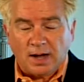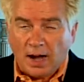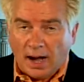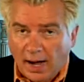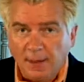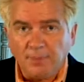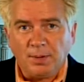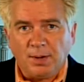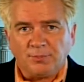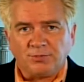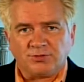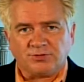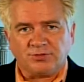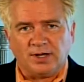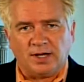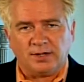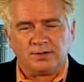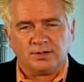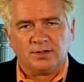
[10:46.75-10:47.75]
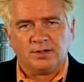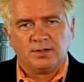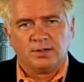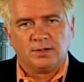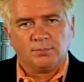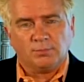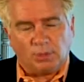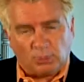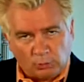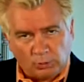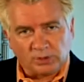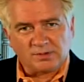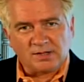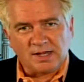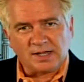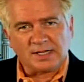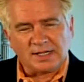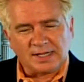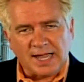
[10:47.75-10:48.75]
I'm upset, but we're
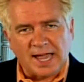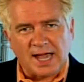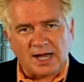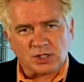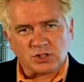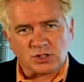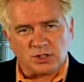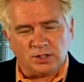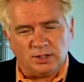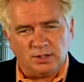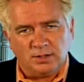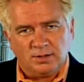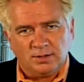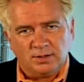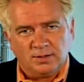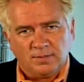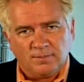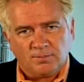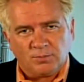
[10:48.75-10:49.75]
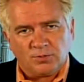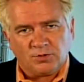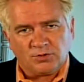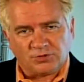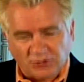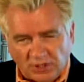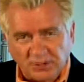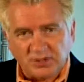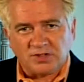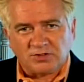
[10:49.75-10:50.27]
taking action. Sunday,